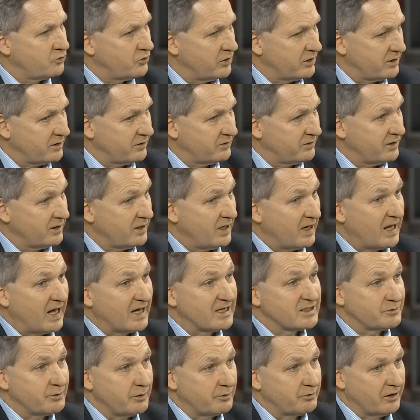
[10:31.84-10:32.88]
Critical thing, it
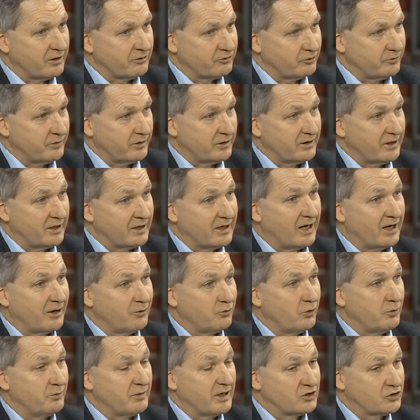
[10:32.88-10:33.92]
has to be profitable, and
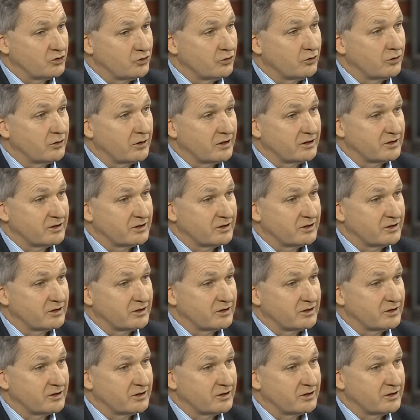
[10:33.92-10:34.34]
I will make sure